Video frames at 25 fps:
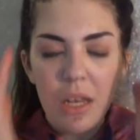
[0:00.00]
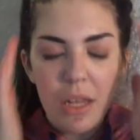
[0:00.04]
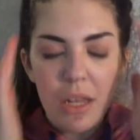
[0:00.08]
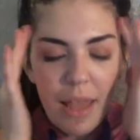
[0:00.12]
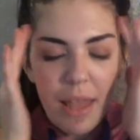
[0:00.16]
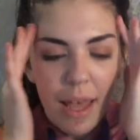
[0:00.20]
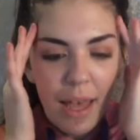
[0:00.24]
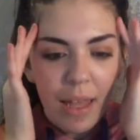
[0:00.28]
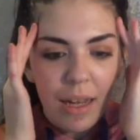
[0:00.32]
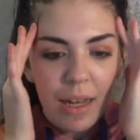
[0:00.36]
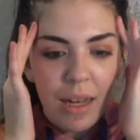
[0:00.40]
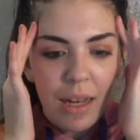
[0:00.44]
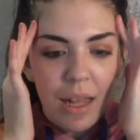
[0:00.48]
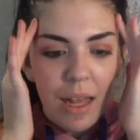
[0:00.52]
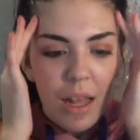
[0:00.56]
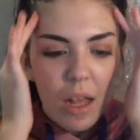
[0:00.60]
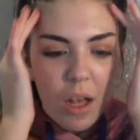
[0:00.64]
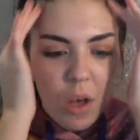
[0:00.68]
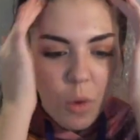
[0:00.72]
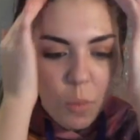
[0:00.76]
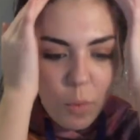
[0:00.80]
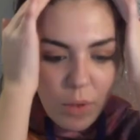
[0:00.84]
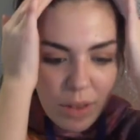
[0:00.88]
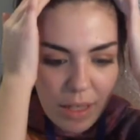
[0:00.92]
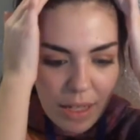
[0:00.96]
Then,
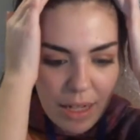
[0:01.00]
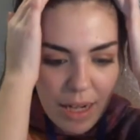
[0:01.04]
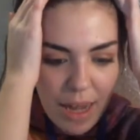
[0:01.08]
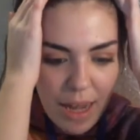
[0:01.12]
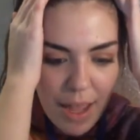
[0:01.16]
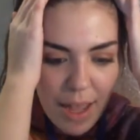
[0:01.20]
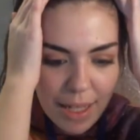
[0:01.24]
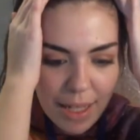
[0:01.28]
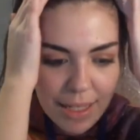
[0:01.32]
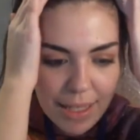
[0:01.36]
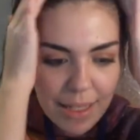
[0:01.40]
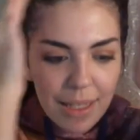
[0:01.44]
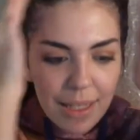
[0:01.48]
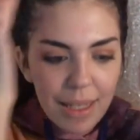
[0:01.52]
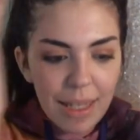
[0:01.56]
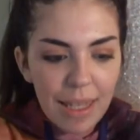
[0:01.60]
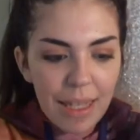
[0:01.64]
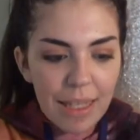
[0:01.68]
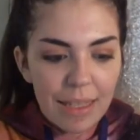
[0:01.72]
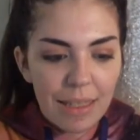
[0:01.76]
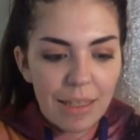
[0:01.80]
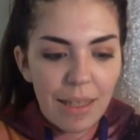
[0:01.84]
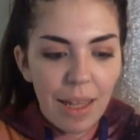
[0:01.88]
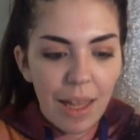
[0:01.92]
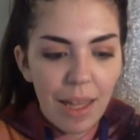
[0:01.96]
when the night
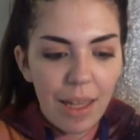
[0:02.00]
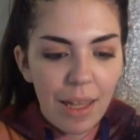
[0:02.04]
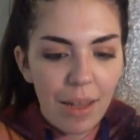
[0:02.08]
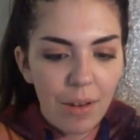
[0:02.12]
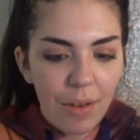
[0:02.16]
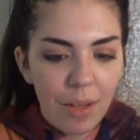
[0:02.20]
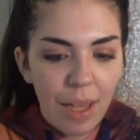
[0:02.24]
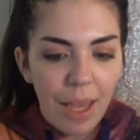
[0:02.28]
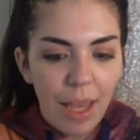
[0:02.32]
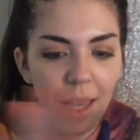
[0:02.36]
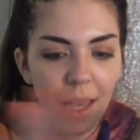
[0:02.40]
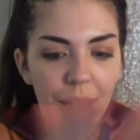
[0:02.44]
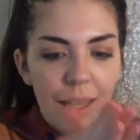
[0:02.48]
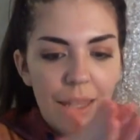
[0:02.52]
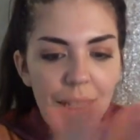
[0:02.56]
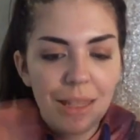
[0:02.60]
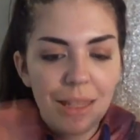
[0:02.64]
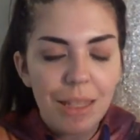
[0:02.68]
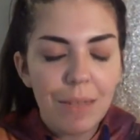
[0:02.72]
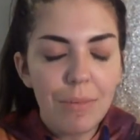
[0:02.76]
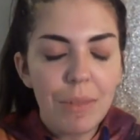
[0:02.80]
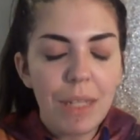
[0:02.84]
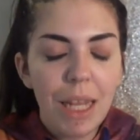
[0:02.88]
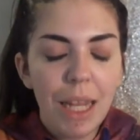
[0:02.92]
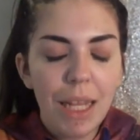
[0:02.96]
is like, okay,
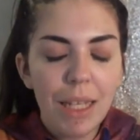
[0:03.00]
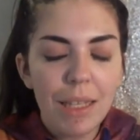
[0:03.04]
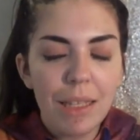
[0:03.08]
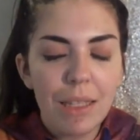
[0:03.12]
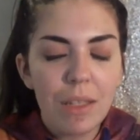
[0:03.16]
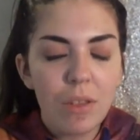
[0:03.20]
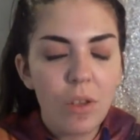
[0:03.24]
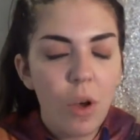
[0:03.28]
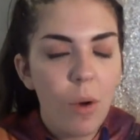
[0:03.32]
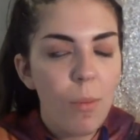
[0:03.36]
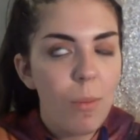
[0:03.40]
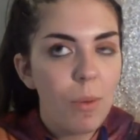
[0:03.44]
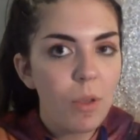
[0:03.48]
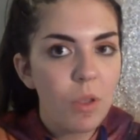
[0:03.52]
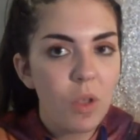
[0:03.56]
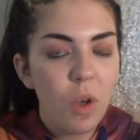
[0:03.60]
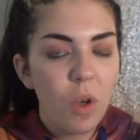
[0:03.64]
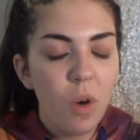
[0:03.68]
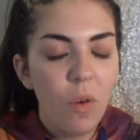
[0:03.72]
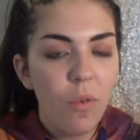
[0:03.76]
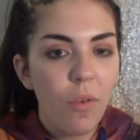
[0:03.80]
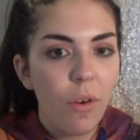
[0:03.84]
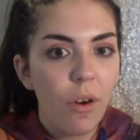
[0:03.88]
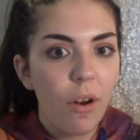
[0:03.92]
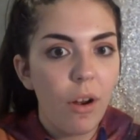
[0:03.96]
the dance is almost
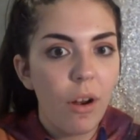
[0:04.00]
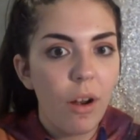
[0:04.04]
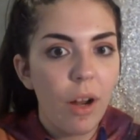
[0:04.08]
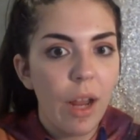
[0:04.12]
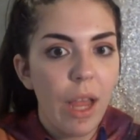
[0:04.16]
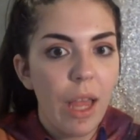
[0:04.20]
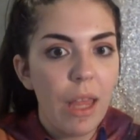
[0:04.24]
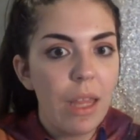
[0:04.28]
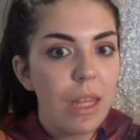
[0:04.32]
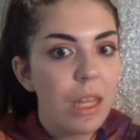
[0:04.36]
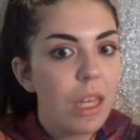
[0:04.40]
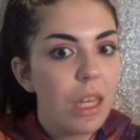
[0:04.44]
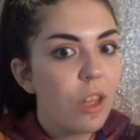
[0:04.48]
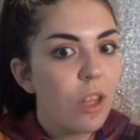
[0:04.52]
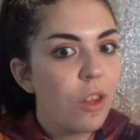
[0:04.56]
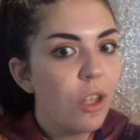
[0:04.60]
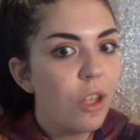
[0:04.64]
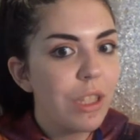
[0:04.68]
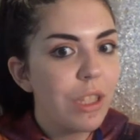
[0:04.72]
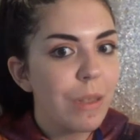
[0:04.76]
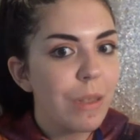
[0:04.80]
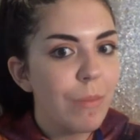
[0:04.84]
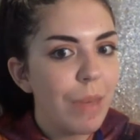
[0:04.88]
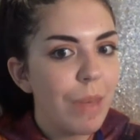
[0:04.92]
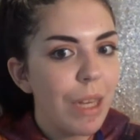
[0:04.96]
over, and he
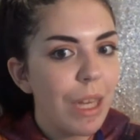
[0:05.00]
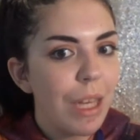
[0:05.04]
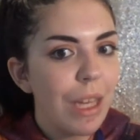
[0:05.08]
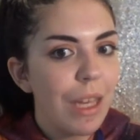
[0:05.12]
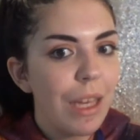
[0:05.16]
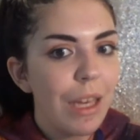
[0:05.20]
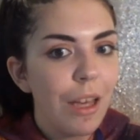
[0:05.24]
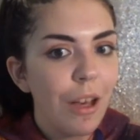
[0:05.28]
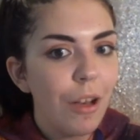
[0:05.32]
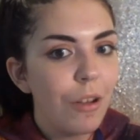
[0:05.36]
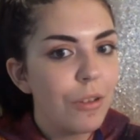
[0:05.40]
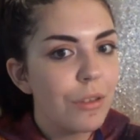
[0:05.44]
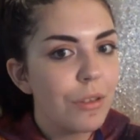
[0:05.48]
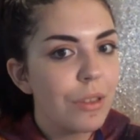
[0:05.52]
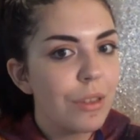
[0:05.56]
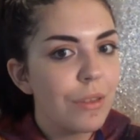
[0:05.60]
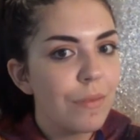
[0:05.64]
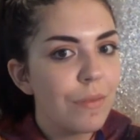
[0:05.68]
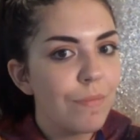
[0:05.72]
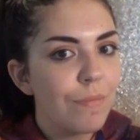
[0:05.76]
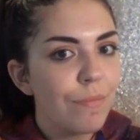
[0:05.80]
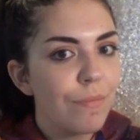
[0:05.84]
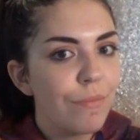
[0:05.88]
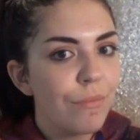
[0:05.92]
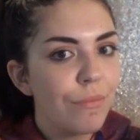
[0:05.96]
looks at me, and he goes,
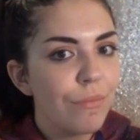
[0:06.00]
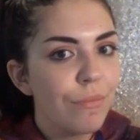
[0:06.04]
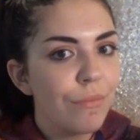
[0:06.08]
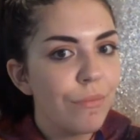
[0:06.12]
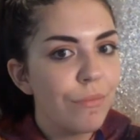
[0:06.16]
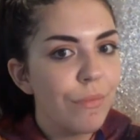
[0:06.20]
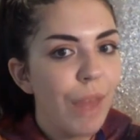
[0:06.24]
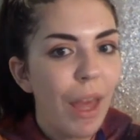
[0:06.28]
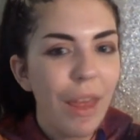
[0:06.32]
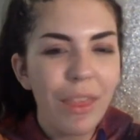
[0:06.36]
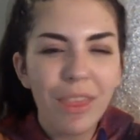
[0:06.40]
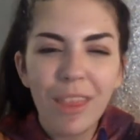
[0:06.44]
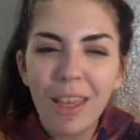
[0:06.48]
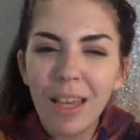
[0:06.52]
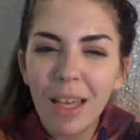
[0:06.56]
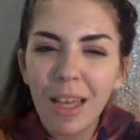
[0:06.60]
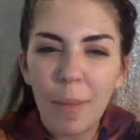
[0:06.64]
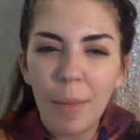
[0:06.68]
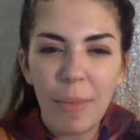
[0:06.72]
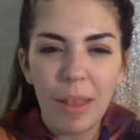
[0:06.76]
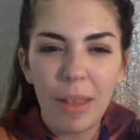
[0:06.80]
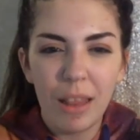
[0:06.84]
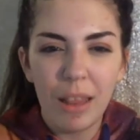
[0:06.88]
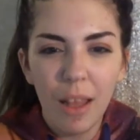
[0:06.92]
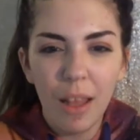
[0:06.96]
I think
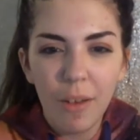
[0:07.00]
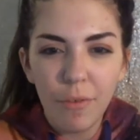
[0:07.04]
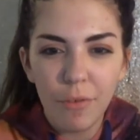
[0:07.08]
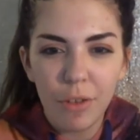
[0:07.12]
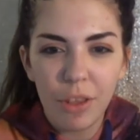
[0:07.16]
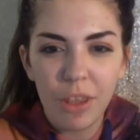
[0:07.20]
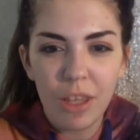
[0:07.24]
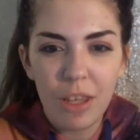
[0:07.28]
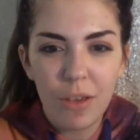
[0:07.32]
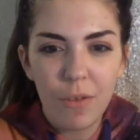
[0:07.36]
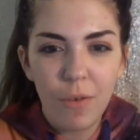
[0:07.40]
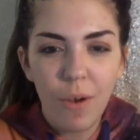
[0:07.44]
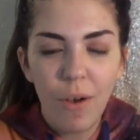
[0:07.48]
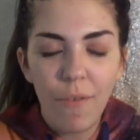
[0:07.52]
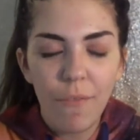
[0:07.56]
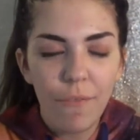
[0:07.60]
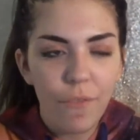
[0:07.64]
I'm in love with you.